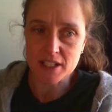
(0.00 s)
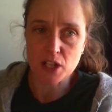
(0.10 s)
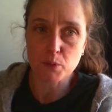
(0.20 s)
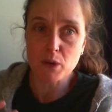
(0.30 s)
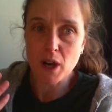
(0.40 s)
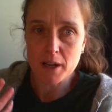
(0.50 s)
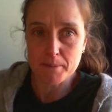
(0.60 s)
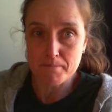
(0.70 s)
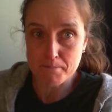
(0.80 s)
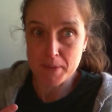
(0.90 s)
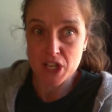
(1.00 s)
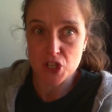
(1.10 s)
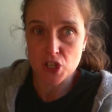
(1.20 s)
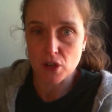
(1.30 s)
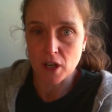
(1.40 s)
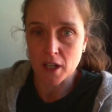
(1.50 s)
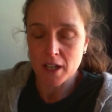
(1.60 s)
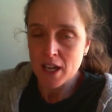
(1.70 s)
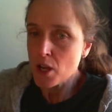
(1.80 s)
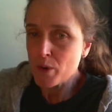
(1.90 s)
So we want to be sure,
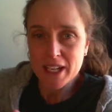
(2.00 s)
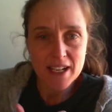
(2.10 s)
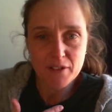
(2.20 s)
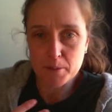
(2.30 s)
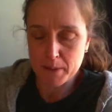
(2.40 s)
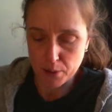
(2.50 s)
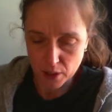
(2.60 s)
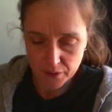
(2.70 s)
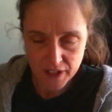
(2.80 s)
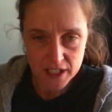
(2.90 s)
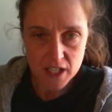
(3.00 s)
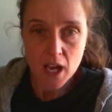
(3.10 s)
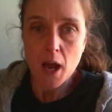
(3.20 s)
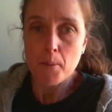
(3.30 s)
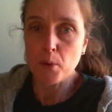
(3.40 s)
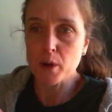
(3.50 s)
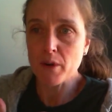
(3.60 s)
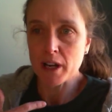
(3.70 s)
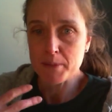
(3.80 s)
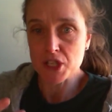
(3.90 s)
we can never be perfect, but we
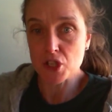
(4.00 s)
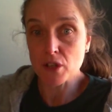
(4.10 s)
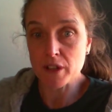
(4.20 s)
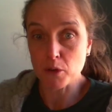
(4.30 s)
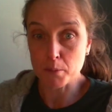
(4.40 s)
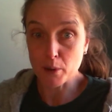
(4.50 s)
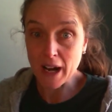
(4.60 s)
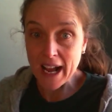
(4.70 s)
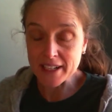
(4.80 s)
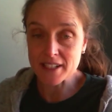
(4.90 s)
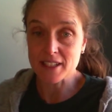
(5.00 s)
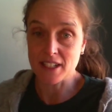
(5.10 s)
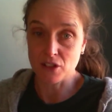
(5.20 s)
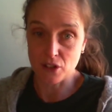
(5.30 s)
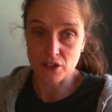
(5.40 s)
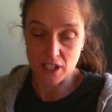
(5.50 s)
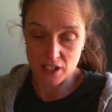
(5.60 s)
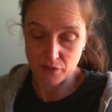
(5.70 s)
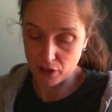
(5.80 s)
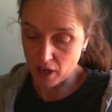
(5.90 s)
want to be sure that we're practicing good things
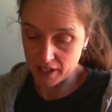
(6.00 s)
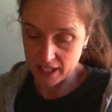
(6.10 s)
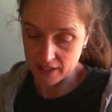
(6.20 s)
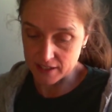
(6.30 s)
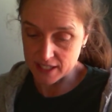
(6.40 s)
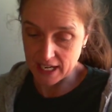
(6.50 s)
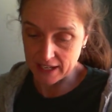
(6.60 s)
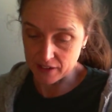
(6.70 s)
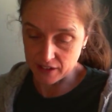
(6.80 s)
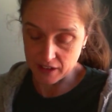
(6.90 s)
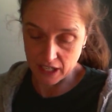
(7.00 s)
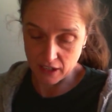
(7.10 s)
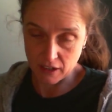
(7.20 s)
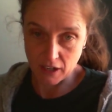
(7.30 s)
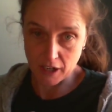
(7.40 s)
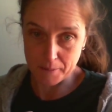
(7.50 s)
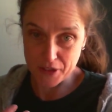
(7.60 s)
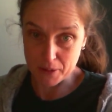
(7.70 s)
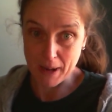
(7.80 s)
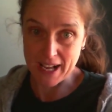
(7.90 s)
for our kids and their
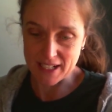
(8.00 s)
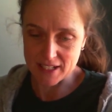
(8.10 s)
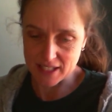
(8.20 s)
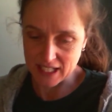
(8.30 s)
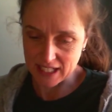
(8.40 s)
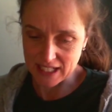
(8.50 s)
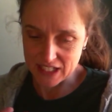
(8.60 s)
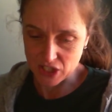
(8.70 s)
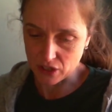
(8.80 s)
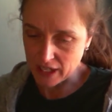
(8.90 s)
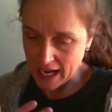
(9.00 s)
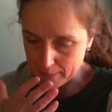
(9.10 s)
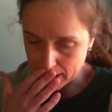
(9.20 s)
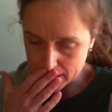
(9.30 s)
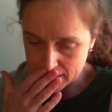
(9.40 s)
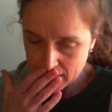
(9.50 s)
bodies, getting into good habits.